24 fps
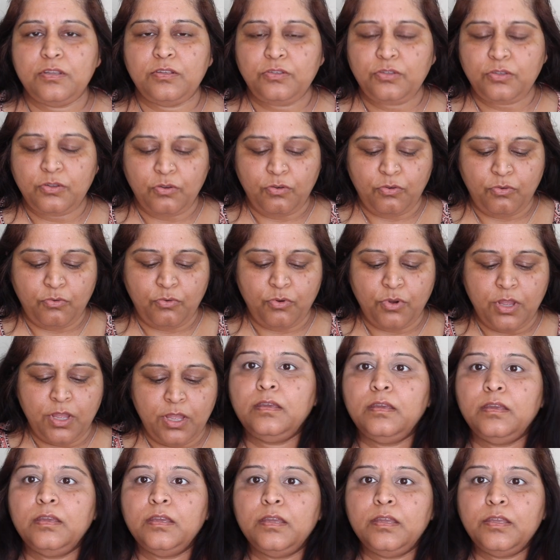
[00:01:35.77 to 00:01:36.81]
So
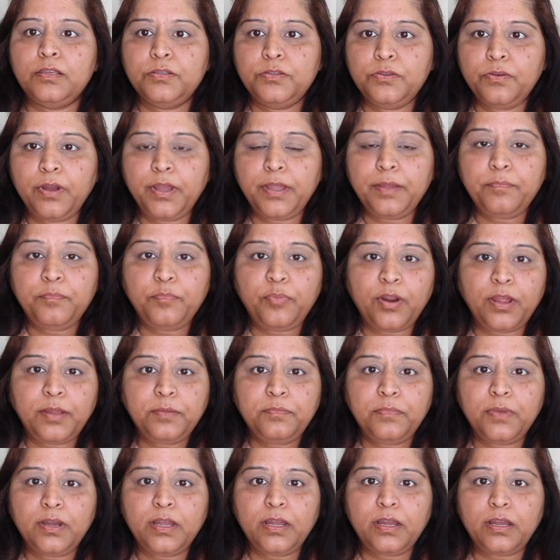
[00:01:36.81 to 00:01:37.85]
I
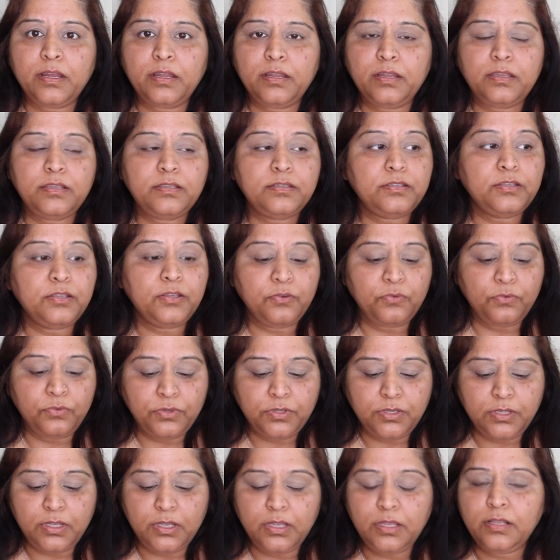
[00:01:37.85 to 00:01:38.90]
prime my eyes
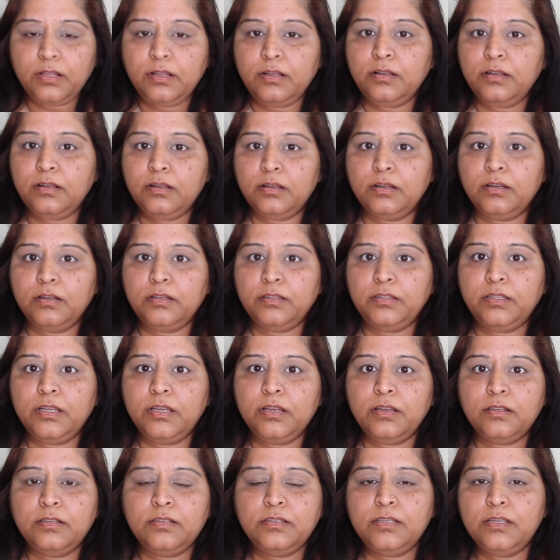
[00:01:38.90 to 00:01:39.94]
using the
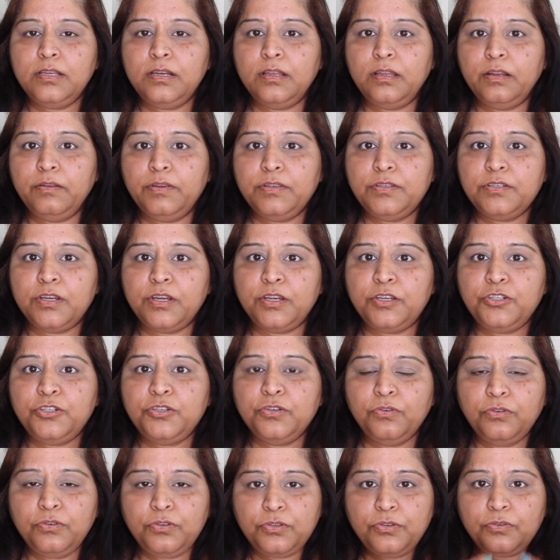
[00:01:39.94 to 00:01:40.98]
concealer which I
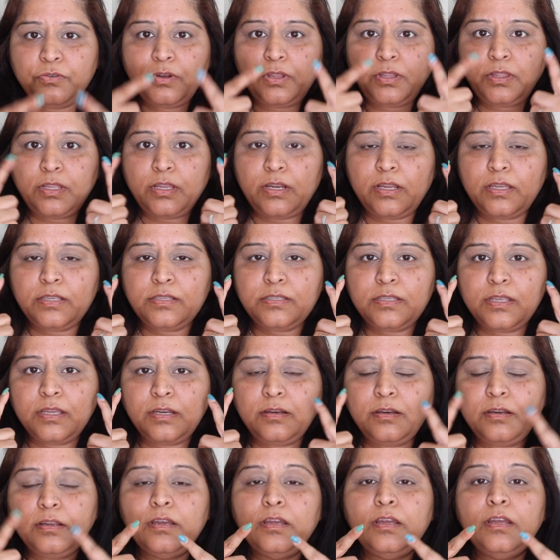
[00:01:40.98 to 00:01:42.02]
showed you, and then I
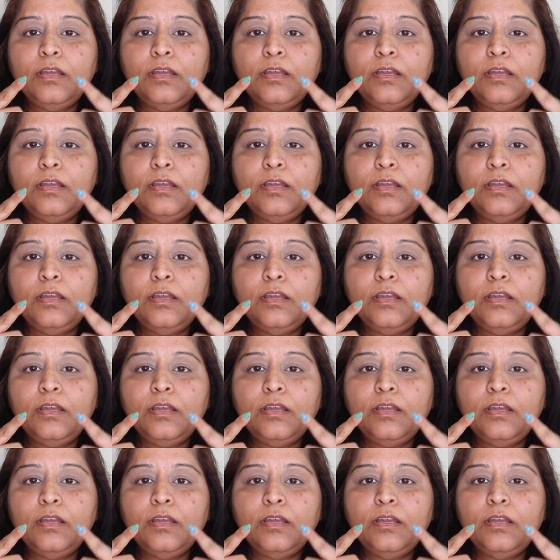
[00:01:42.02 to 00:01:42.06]
set